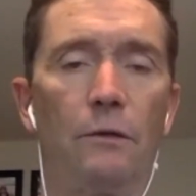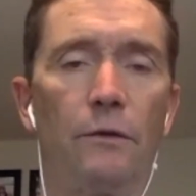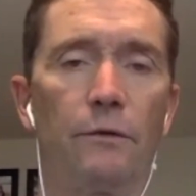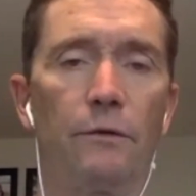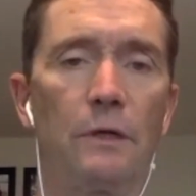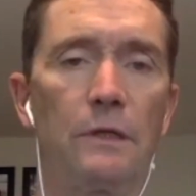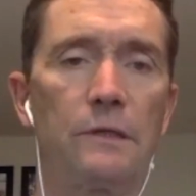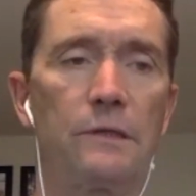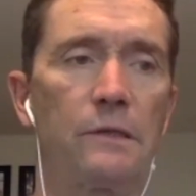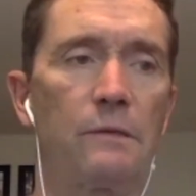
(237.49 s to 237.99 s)

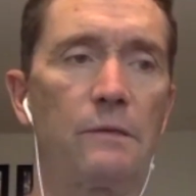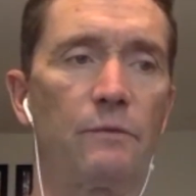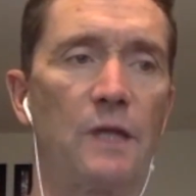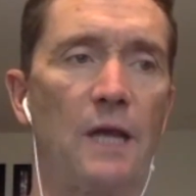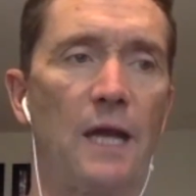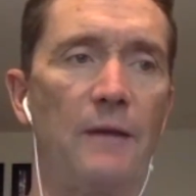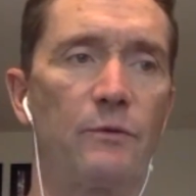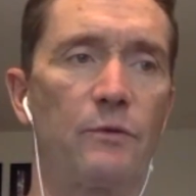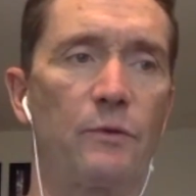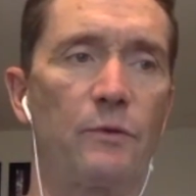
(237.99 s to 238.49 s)
There is some
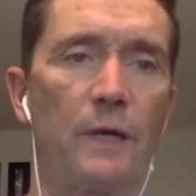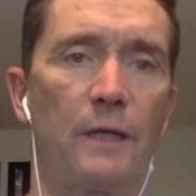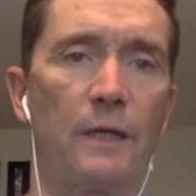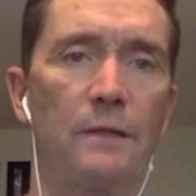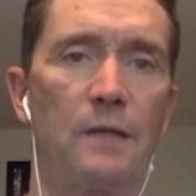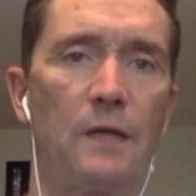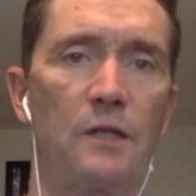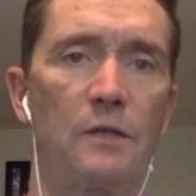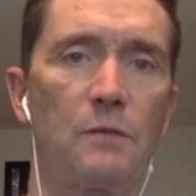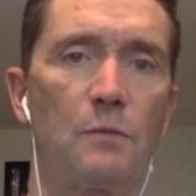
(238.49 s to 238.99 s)
times where I can
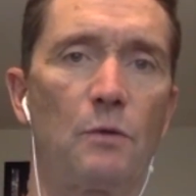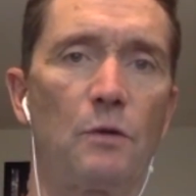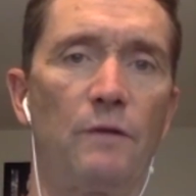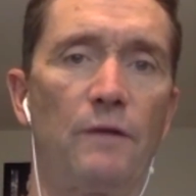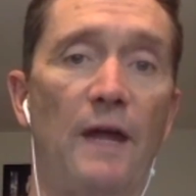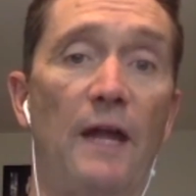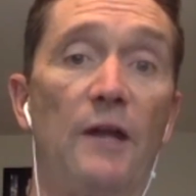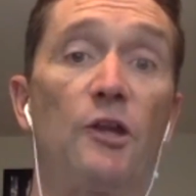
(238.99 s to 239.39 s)
touch more of that